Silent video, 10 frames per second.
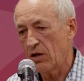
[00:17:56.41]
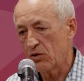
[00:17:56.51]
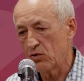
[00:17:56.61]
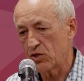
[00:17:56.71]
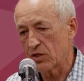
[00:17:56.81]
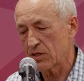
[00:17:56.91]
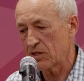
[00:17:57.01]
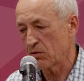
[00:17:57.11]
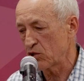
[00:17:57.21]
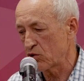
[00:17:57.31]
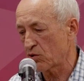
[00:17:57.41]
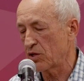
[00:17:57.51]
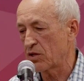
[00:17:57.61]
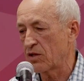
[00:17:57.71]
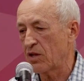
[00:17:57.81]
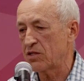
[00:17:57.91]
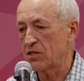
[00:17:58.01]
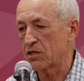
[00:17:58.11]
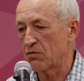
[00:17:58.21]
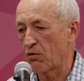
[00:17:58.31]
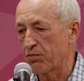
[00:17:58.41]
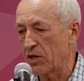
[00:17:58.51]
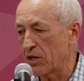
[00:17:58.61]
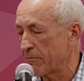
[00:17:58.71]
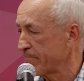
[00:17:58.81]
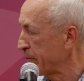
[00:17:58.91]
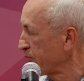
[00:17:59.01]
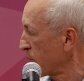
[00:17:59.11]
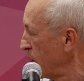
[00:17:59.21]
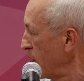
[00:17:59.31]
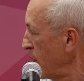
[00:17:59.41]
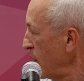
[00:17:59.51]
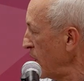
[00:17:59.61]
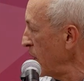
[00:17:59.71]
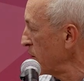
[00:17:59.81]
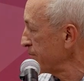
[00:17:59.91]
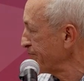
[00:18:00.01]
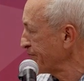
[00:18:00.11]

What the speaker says: using cells sorted in 96-cell plate. And